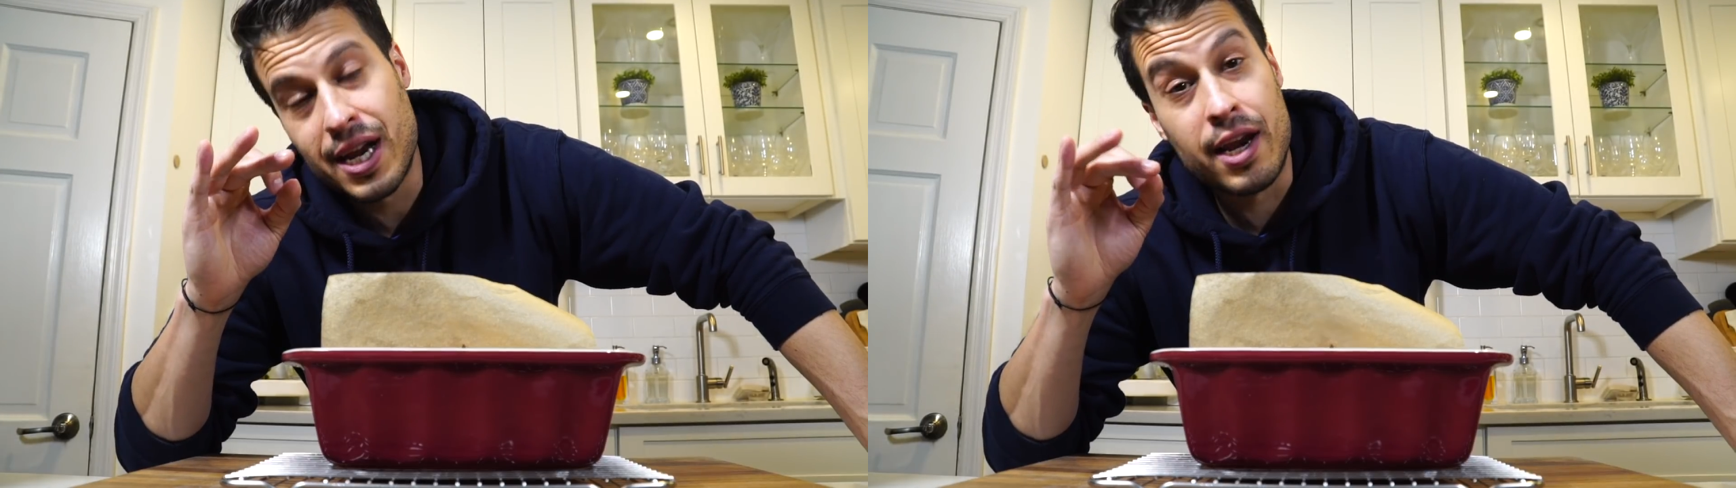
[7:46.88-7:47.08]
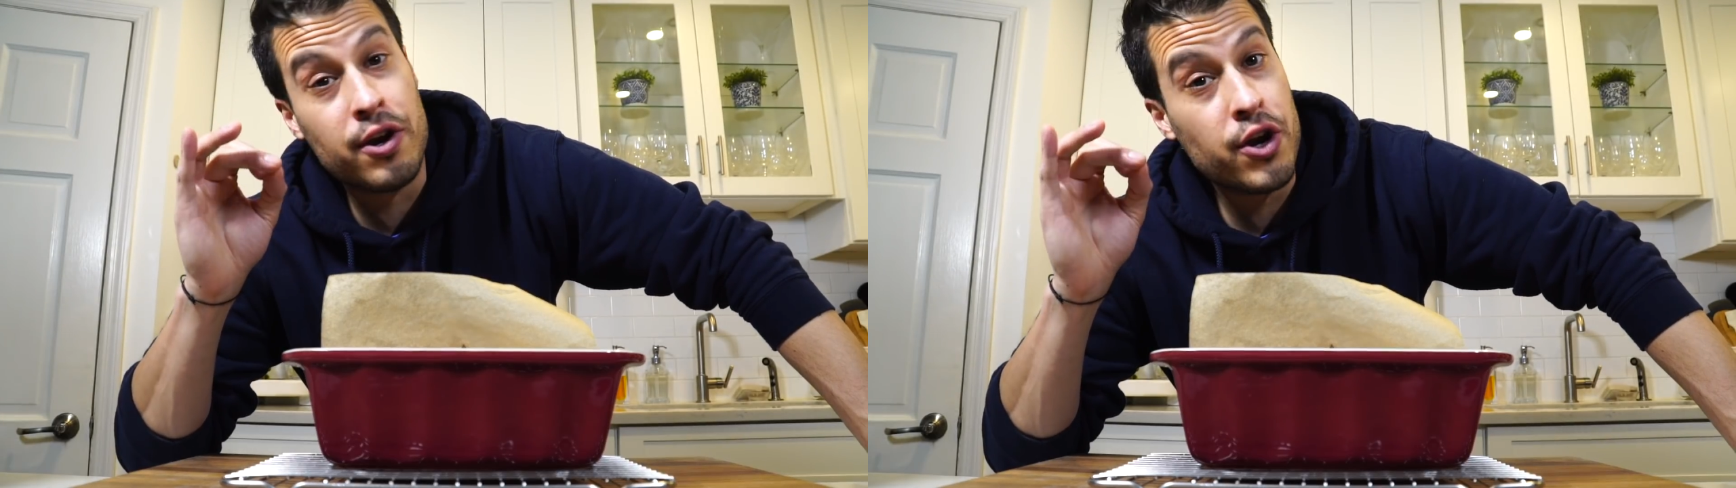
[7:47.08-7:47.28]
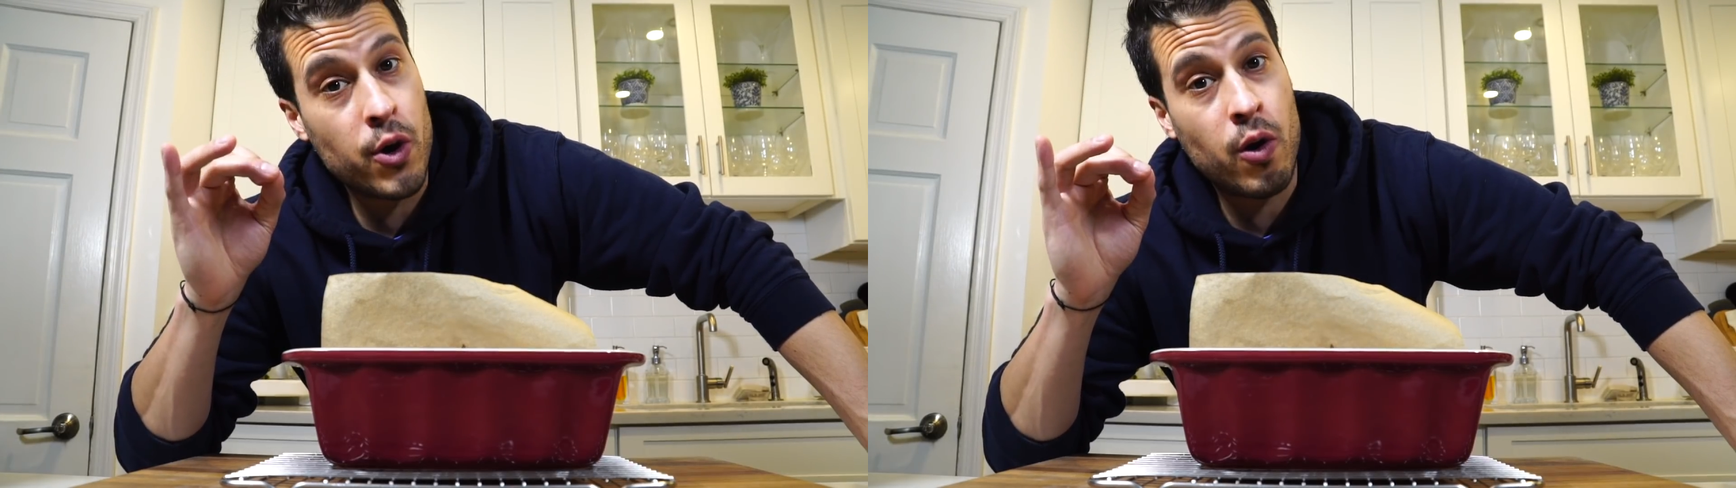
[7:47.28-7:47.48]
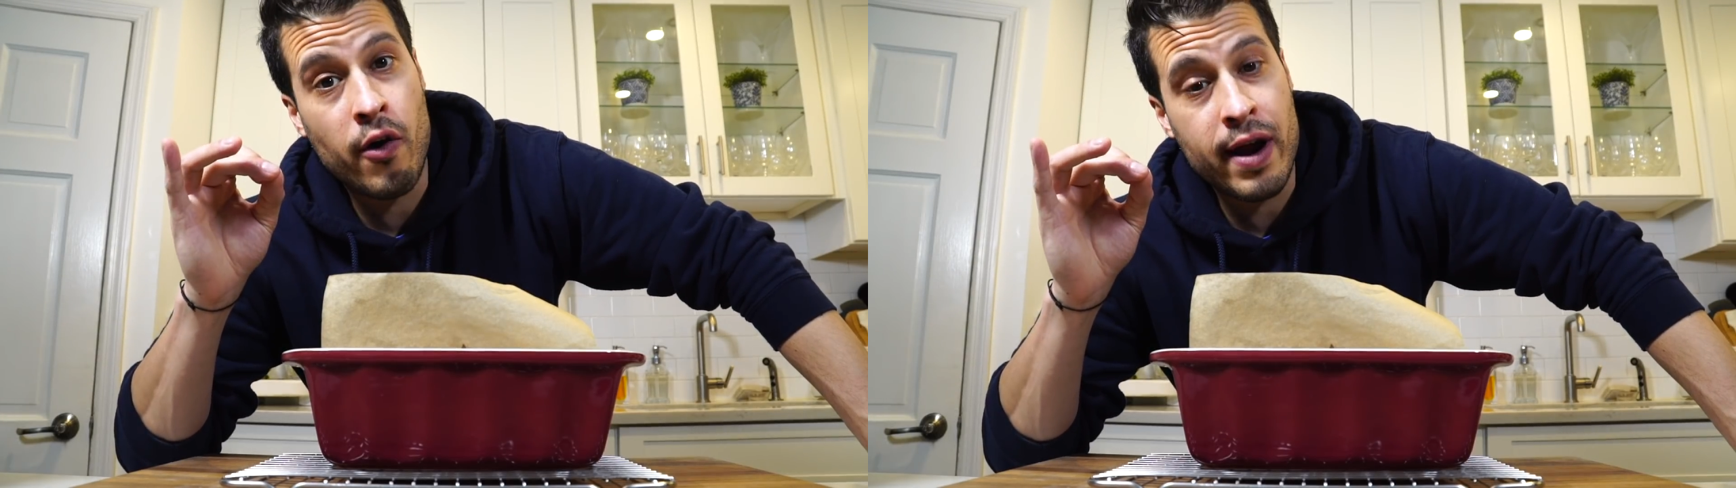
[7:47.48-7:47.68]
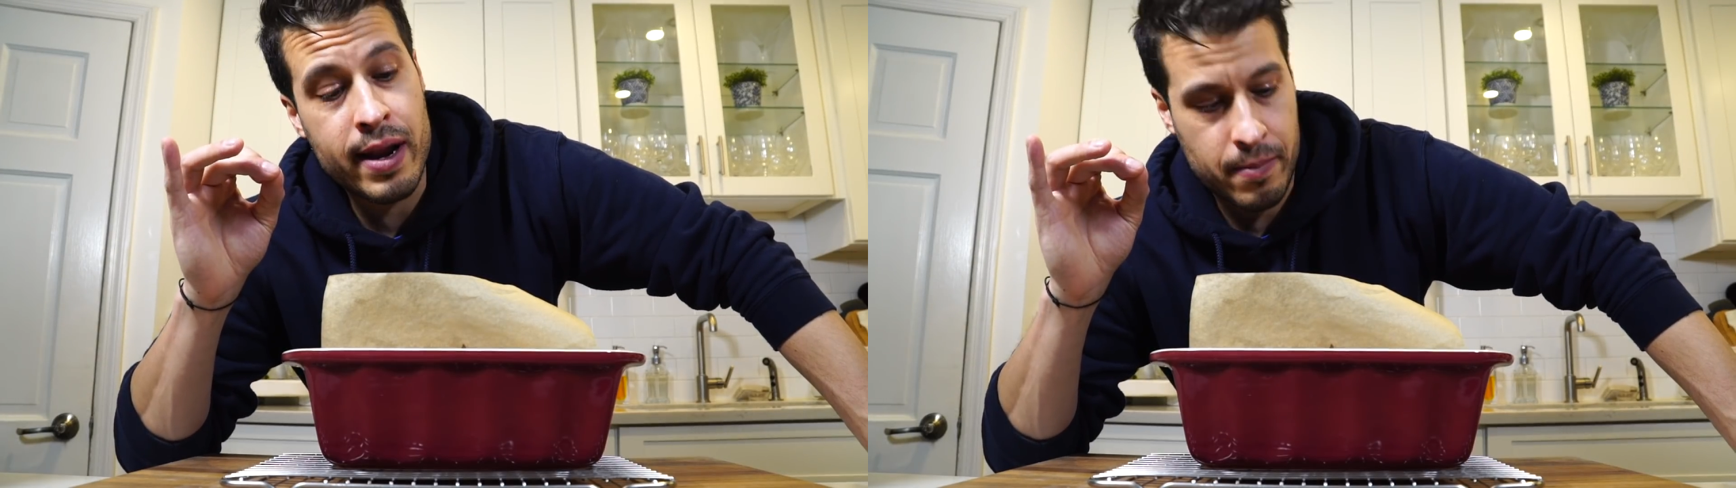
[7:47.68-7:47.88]
I know
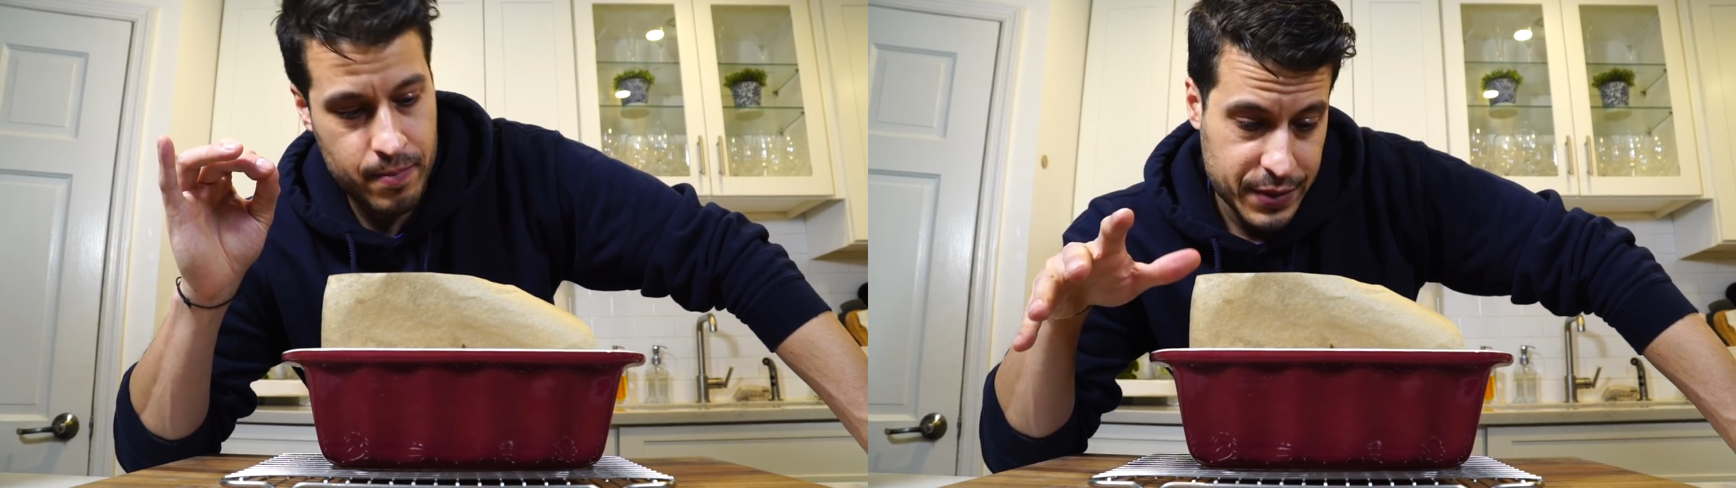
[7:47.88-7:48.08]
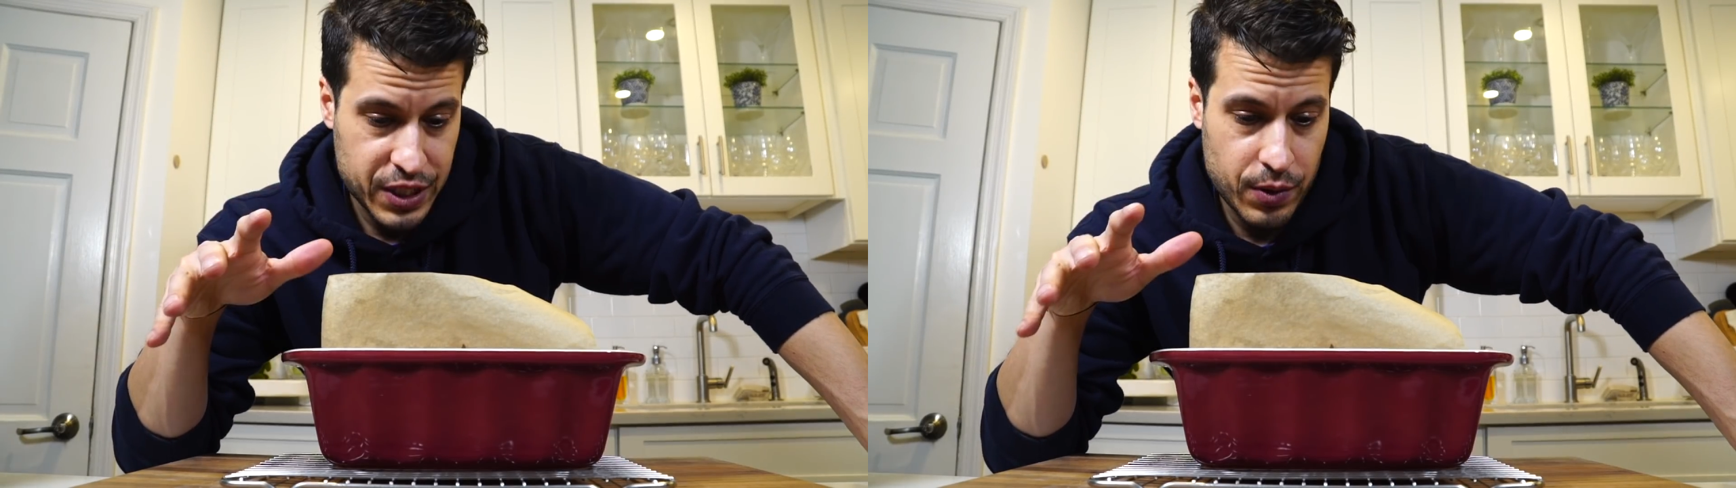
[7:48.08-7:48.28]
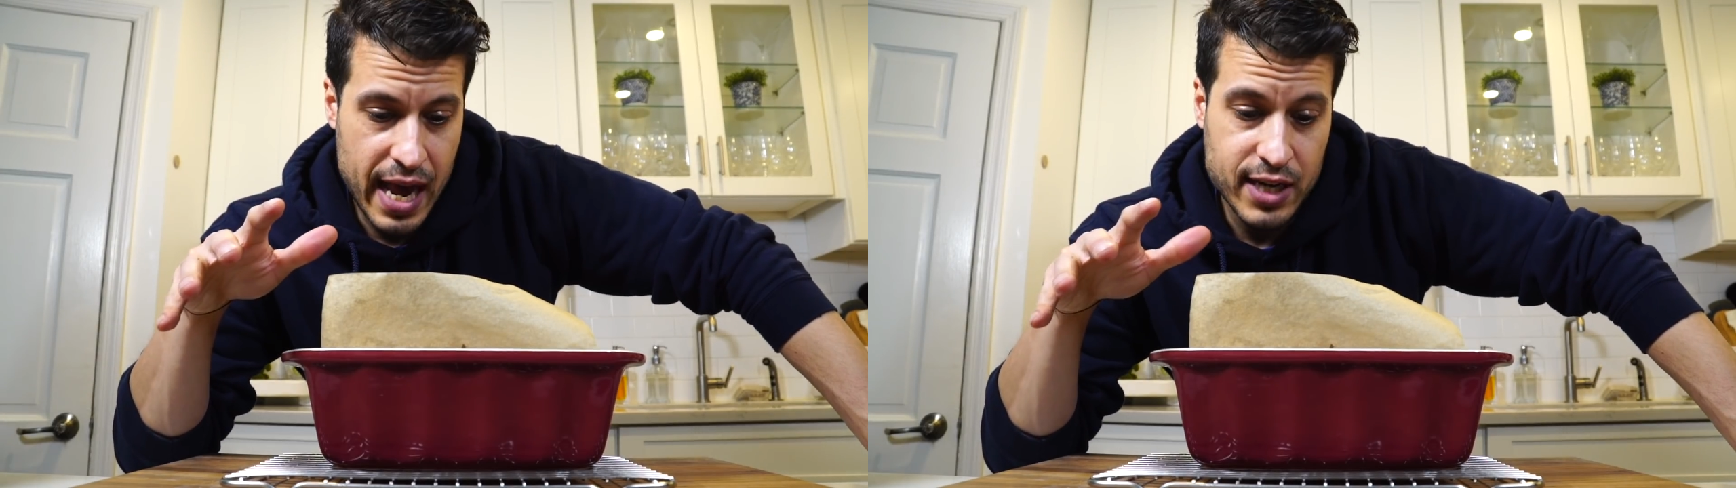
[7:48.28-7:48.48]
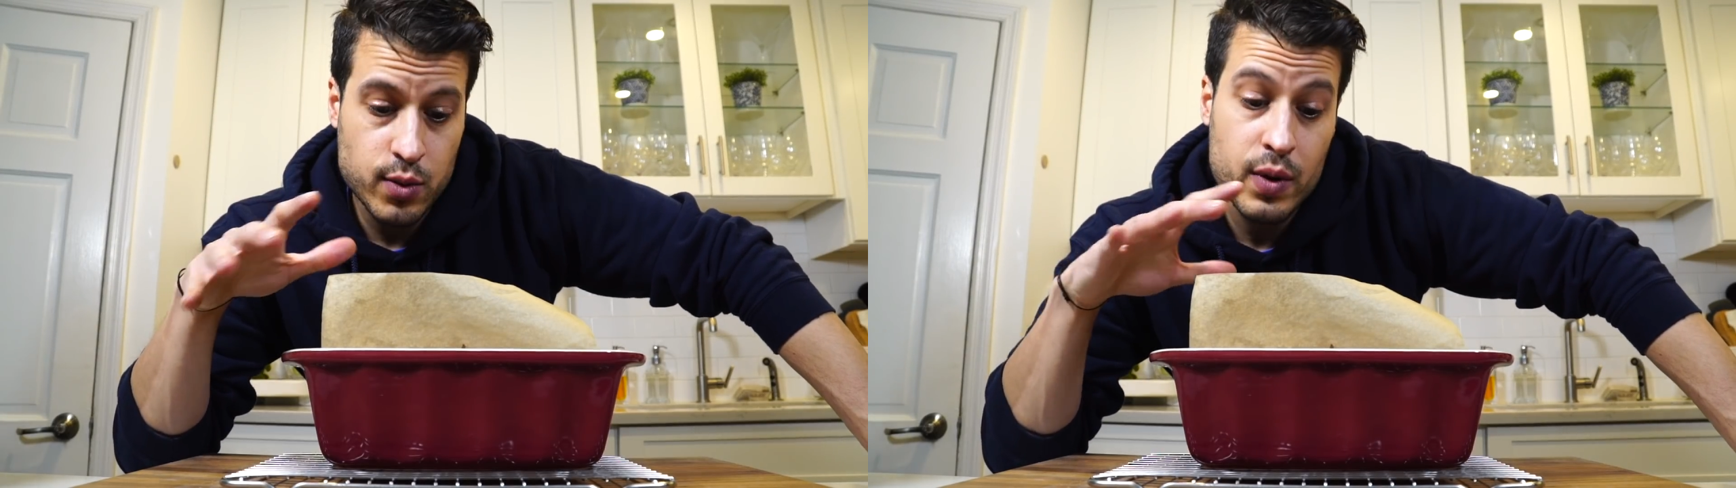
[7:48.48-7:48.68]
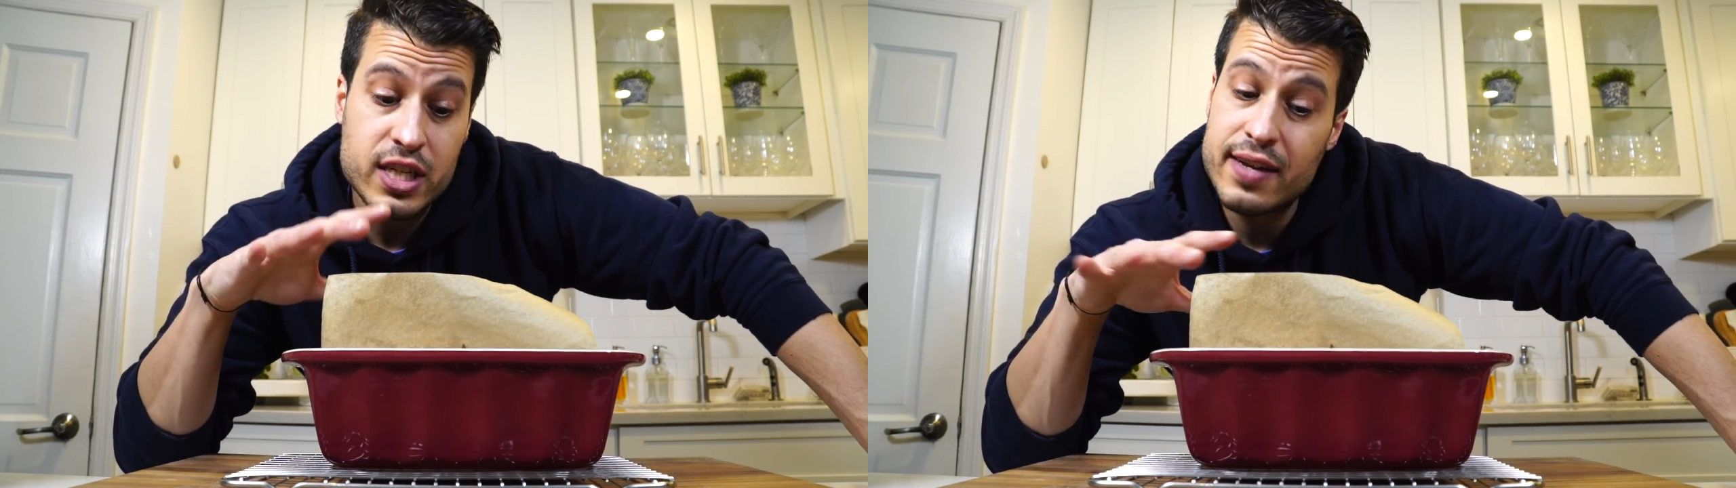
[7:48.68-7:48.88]
already. So next what we just